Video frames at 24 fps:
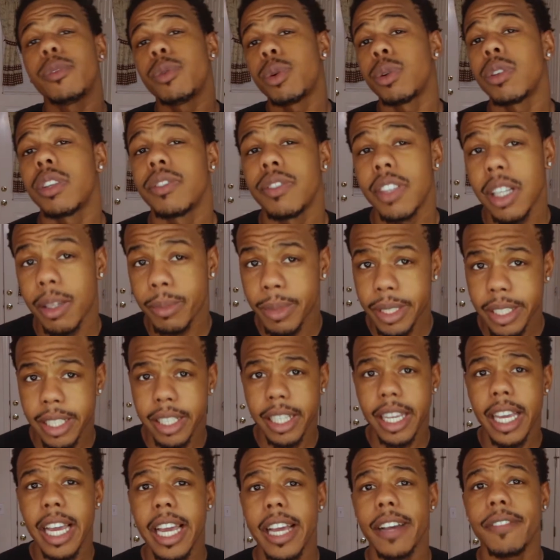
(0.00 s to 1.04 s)
rule of thumb
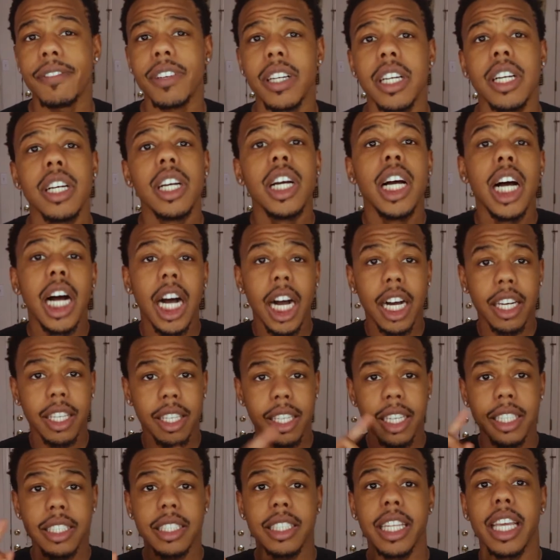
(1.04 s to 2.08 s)
to have,
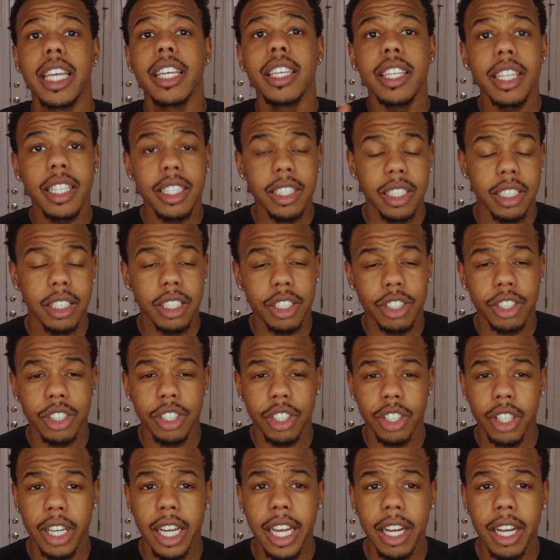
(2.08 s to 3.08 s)
unless they list the sugar